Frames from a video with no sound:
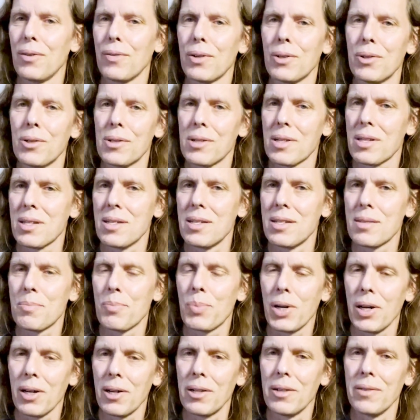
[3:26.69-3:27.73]
of course, is
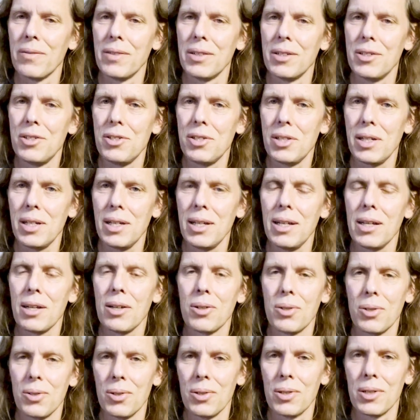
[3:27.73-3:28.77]
part of a G
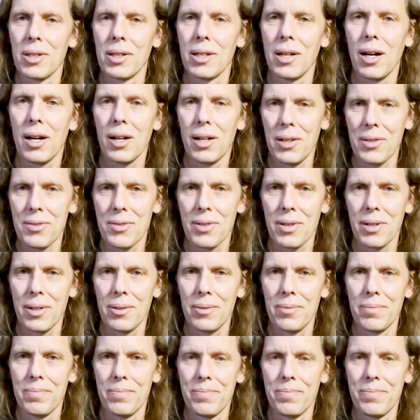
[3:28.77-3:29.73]
chord also.